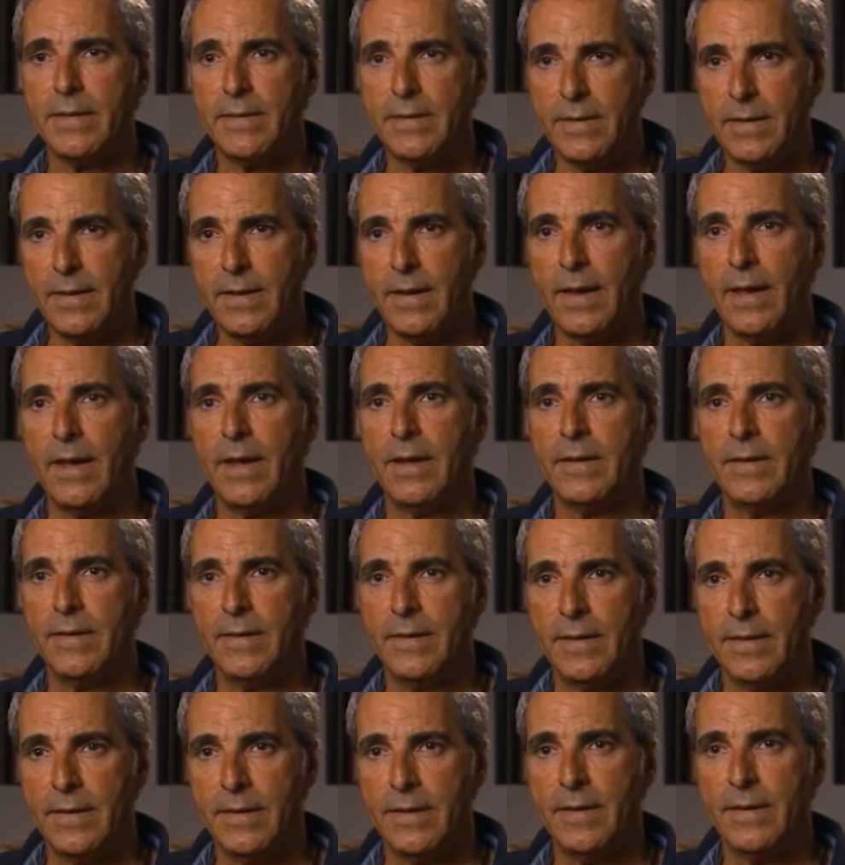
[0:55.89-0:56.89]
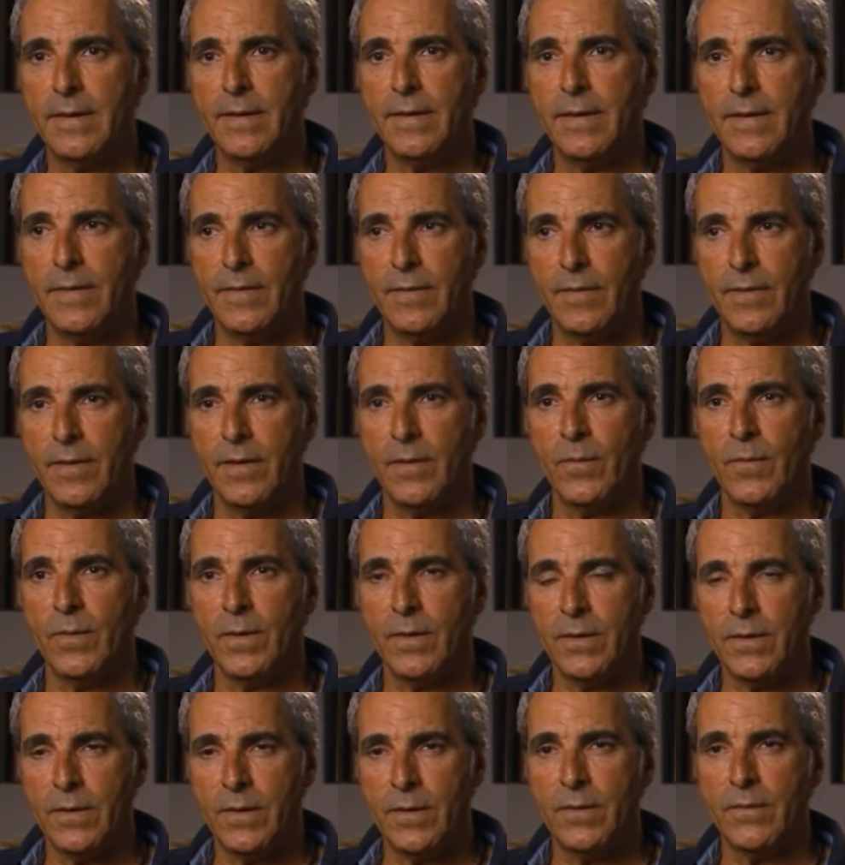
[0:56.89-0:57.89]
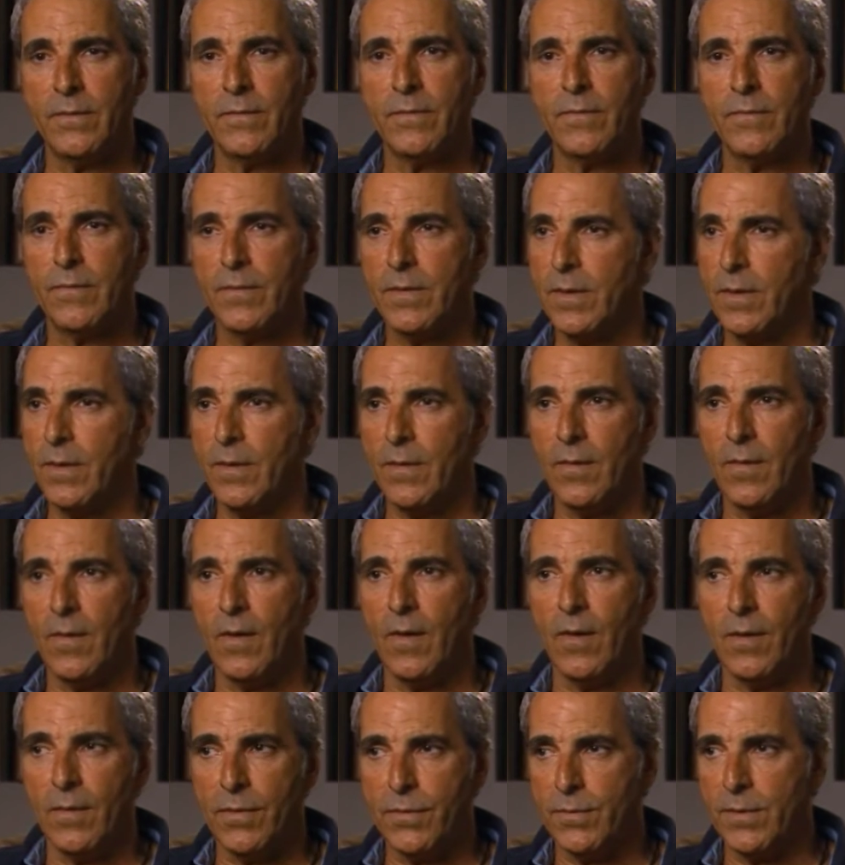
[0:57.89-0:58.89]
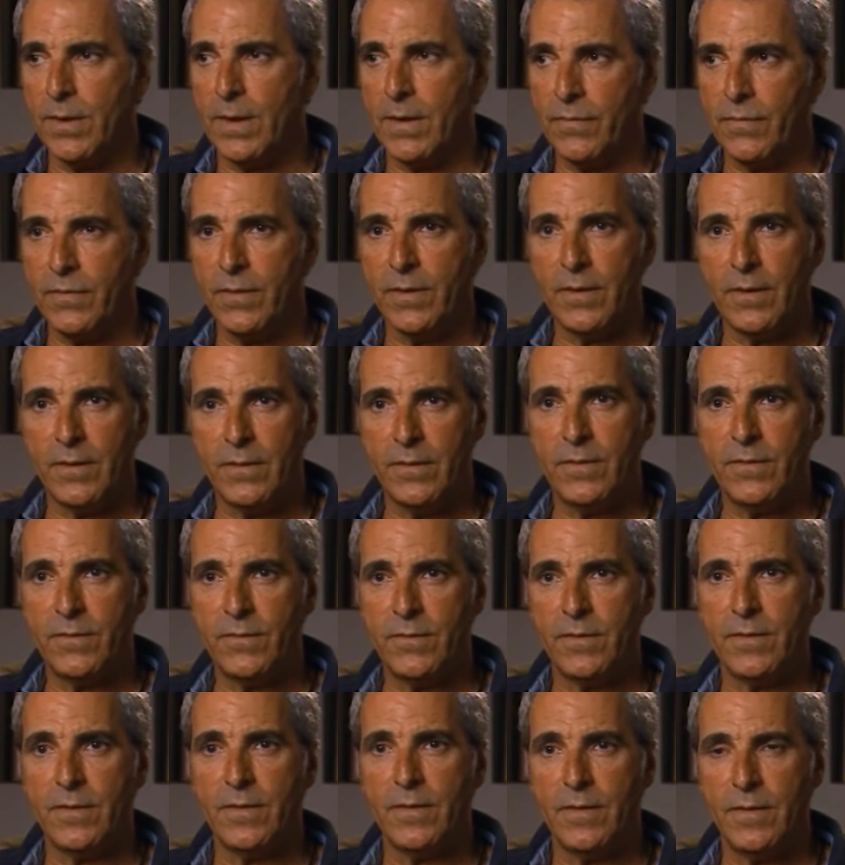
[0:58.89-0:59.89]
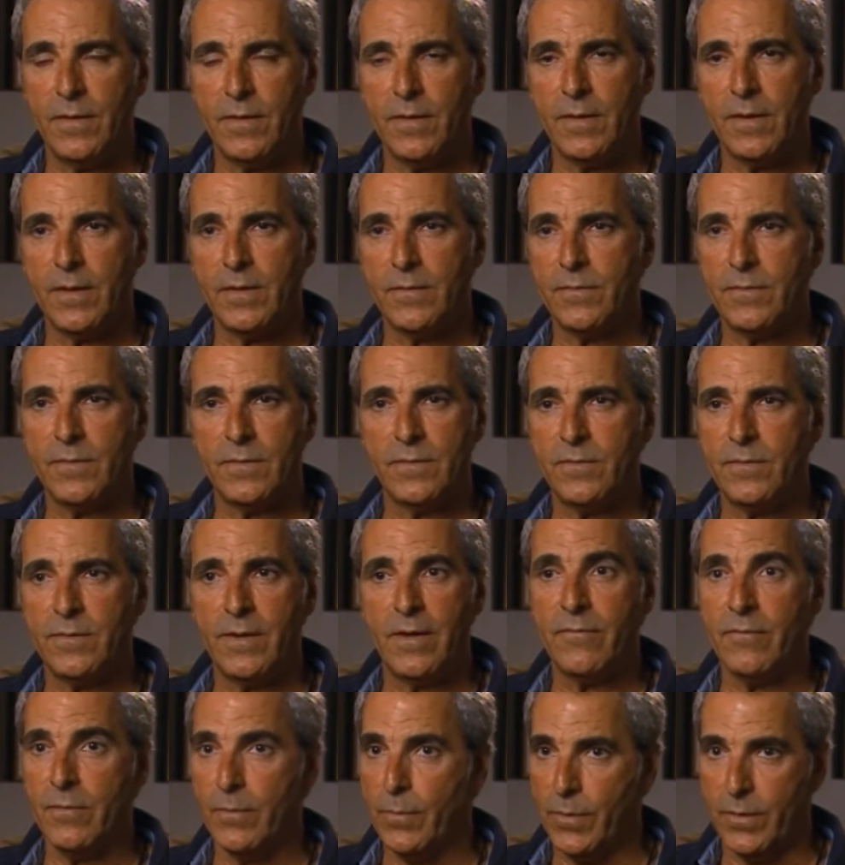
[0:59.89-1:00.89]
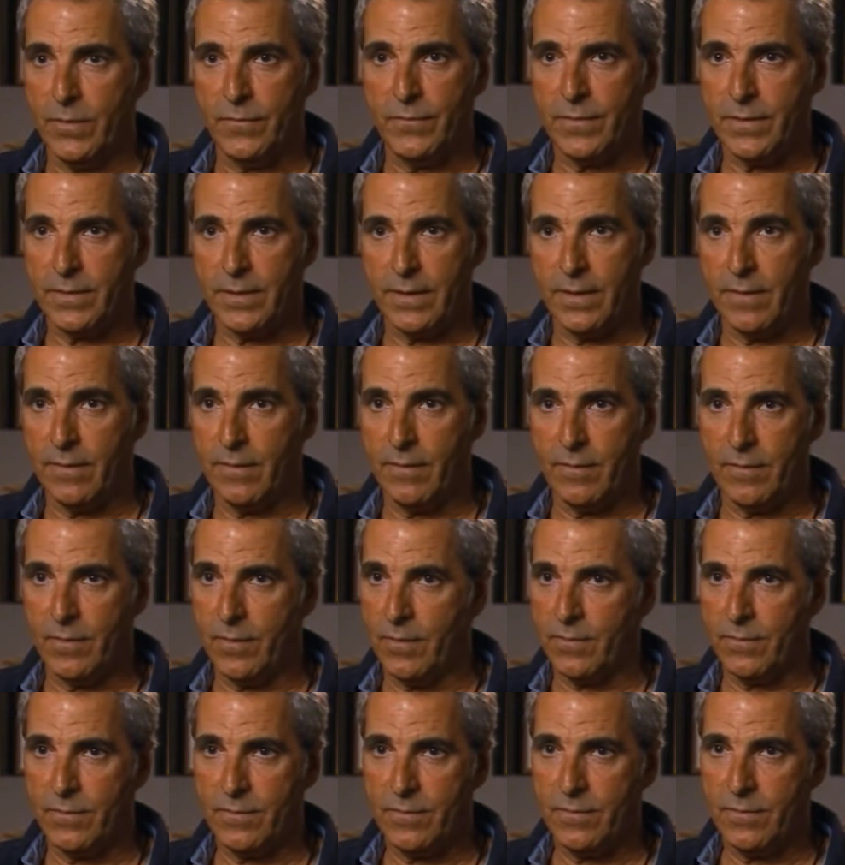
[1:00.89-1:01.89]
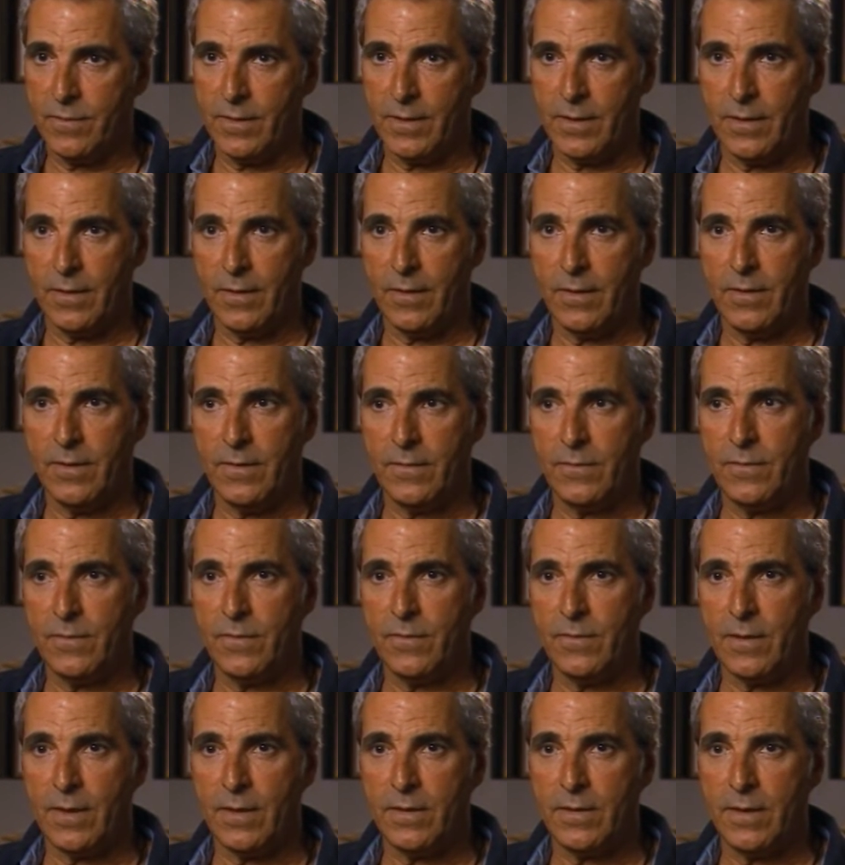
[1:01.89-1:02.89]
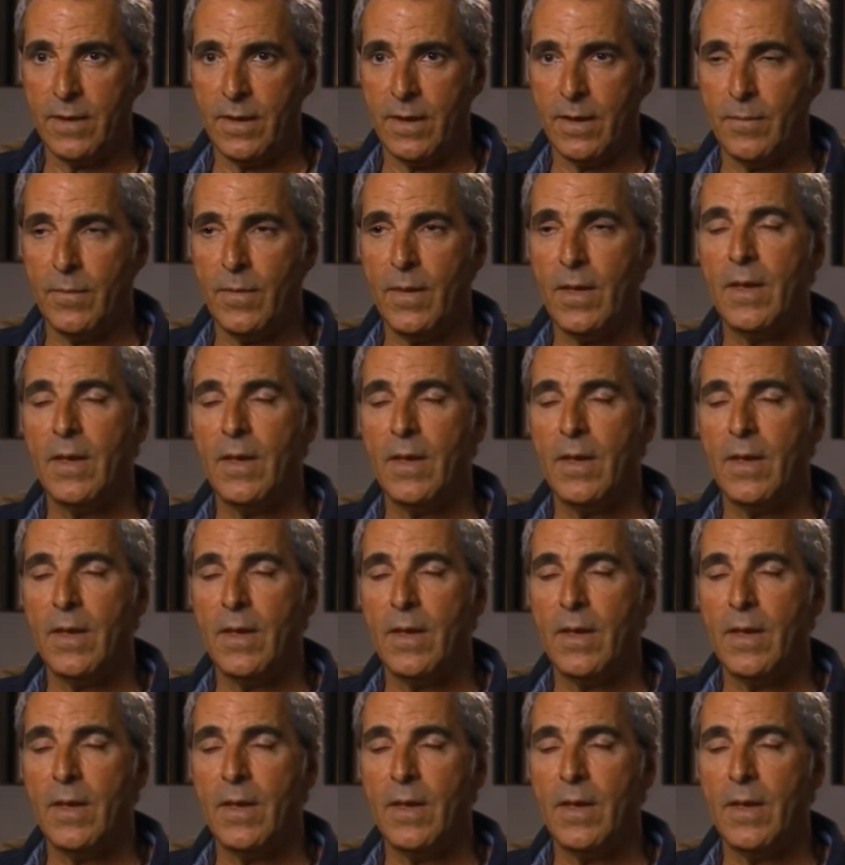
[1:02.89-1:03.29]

He had, uh, there were, you know, all throughout the audition because it's never perfect on those silly auditions on tape.